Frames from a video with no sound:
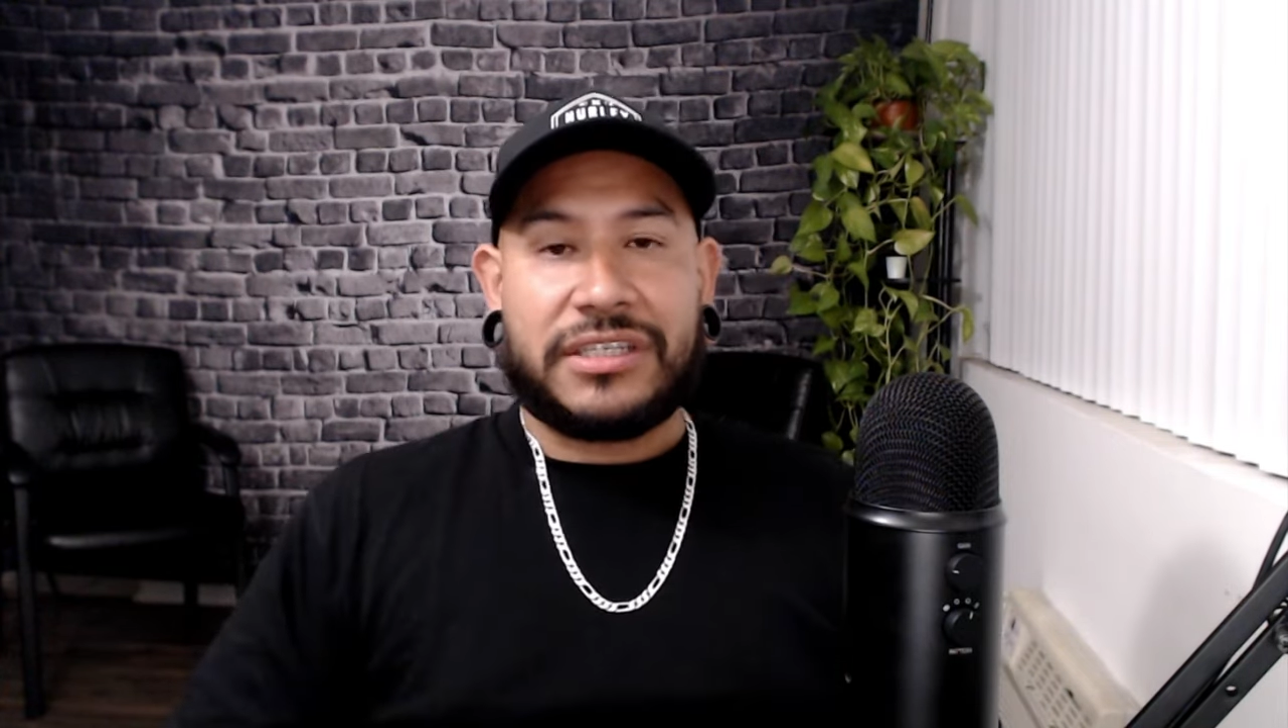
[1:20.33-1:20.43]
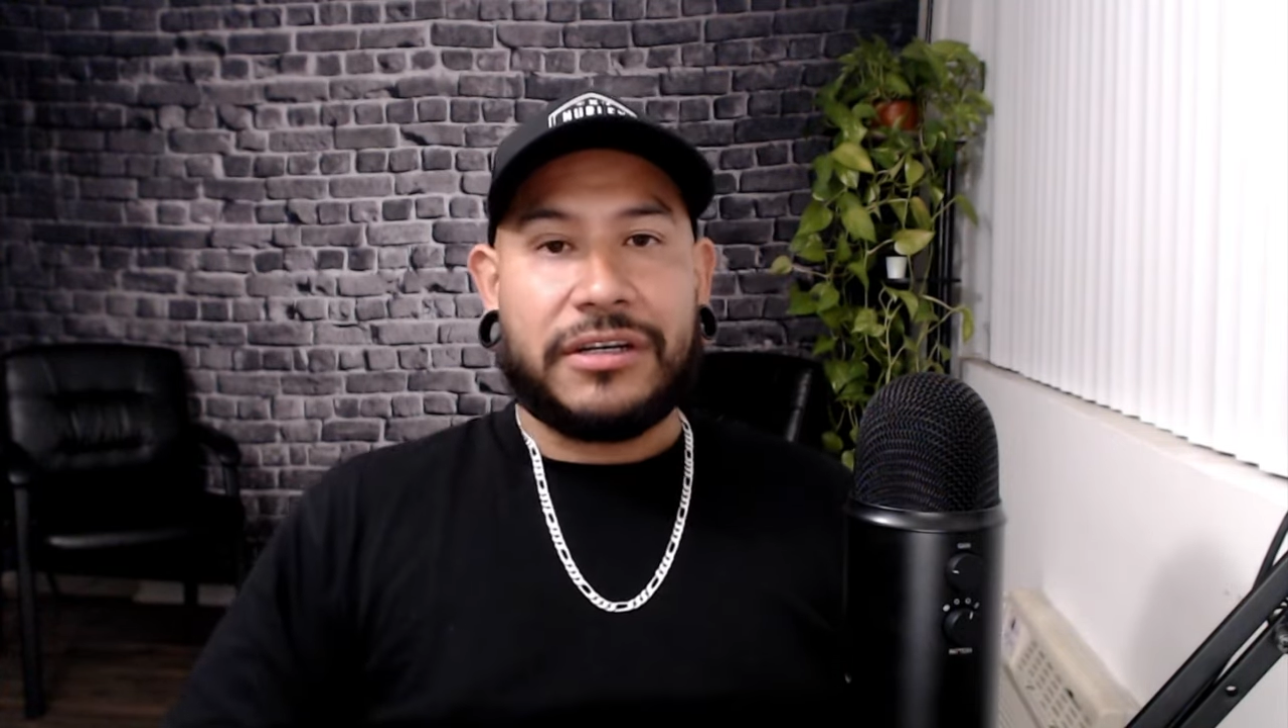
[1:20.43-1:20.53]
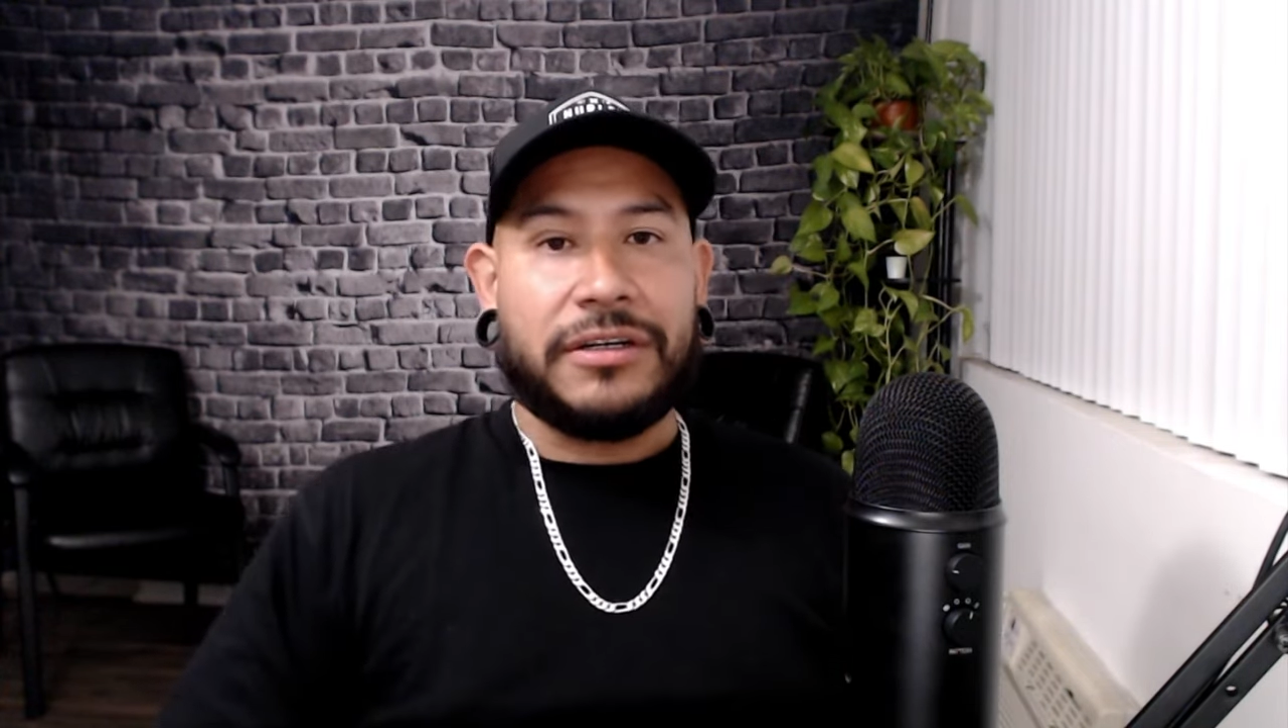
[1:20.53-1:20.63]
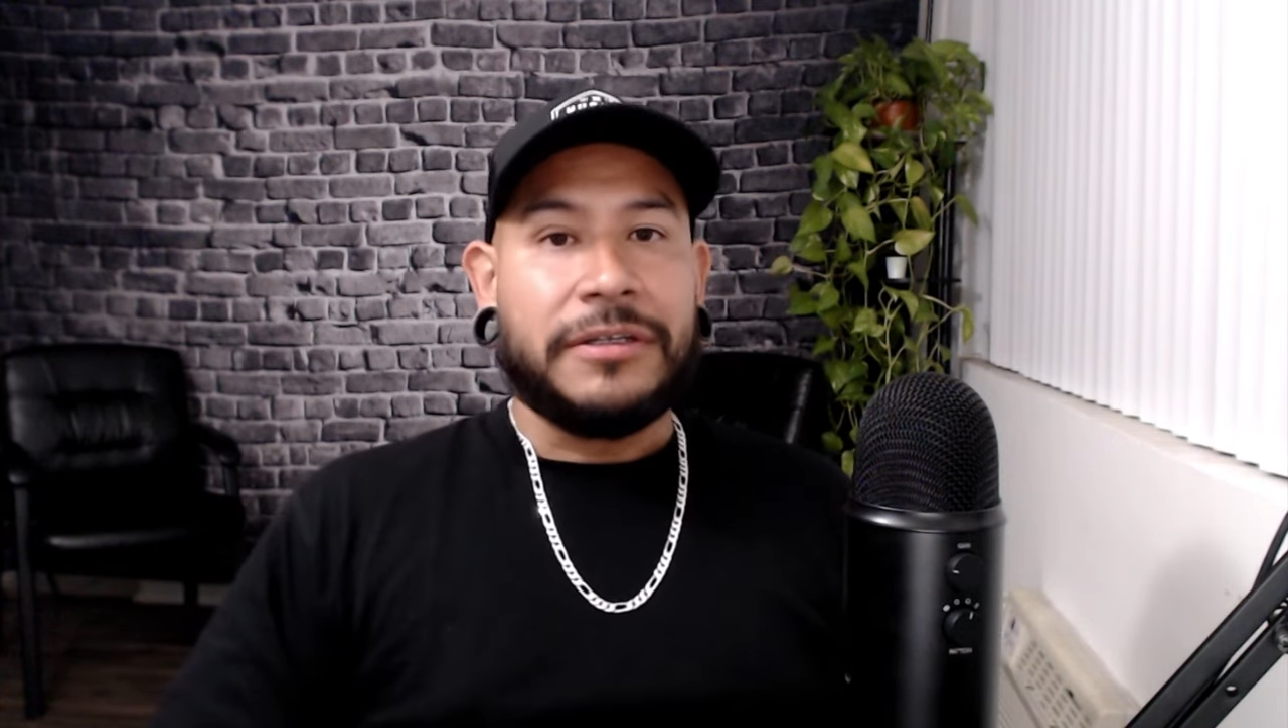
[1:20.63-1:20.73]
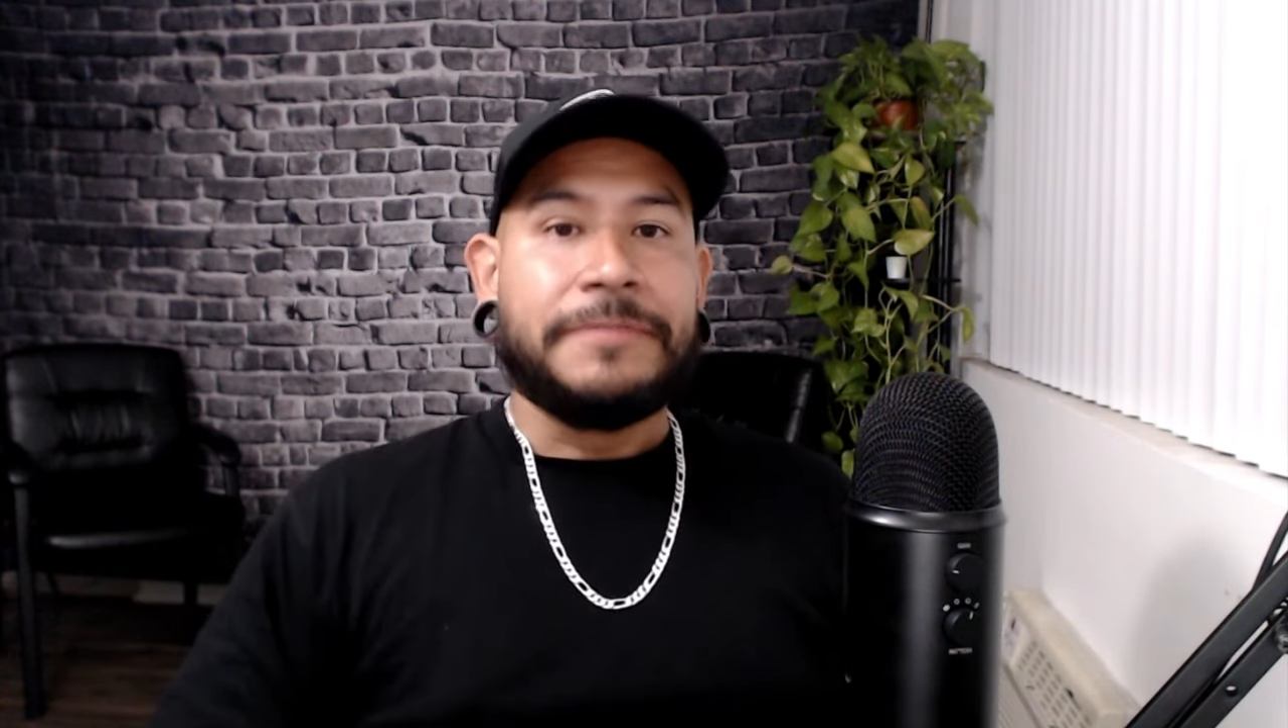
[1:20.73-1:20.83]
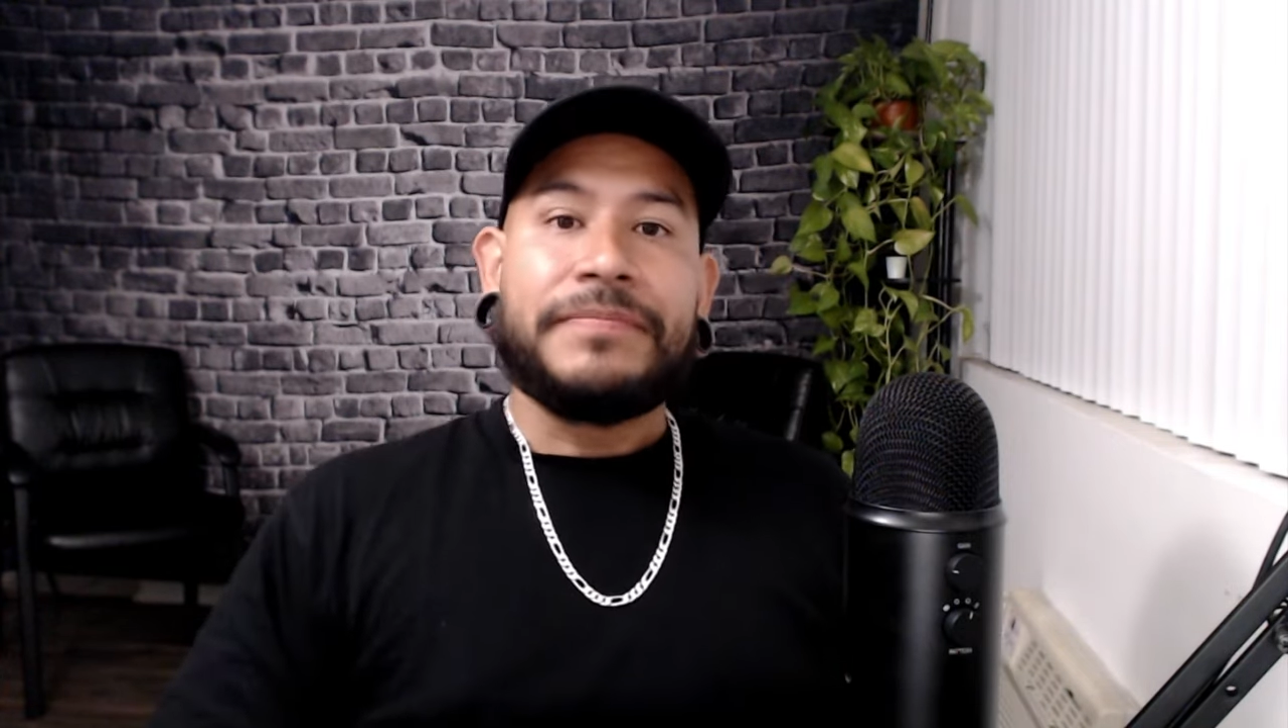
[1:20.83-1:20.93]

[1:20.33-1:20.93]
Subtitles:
year,